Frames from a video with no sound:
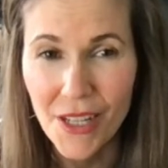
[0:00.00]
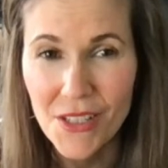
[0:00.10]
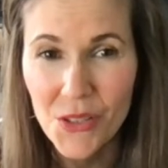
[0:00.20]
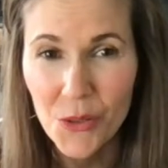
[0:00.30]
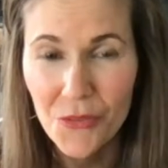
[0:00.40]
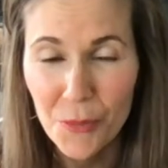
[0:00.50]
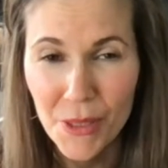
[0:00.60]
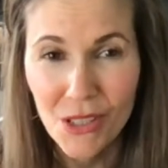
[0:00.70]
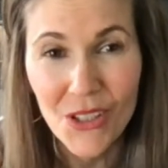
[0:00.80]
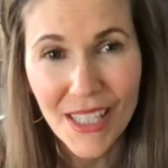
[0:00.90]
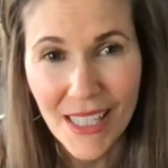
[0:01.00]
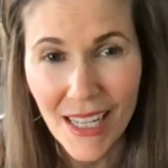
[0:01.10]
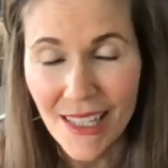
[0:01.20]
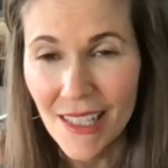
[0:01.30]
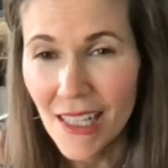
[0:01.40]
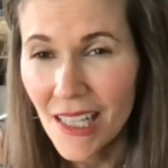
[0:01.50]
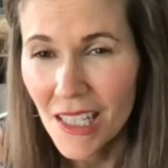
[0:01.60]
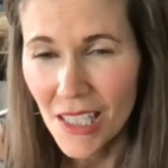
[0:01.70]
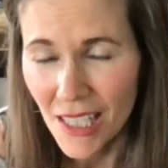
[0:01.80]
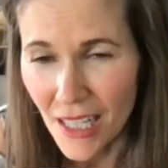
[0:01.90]
price. So if you've been looking at it,
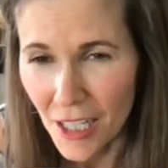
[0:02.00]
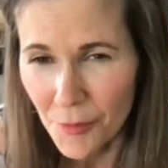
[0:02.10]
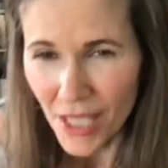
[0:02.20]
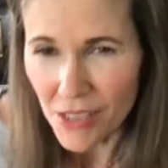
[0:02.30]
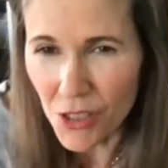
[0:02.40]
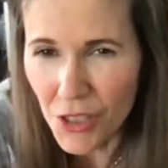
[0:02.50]
that's